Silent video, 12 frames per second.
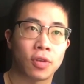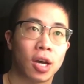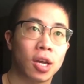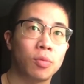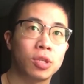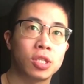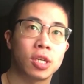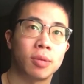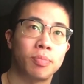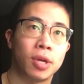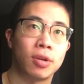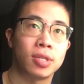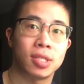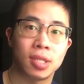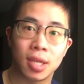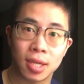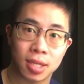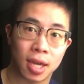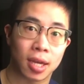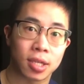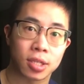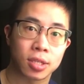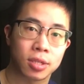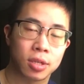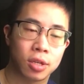I was to compare CSS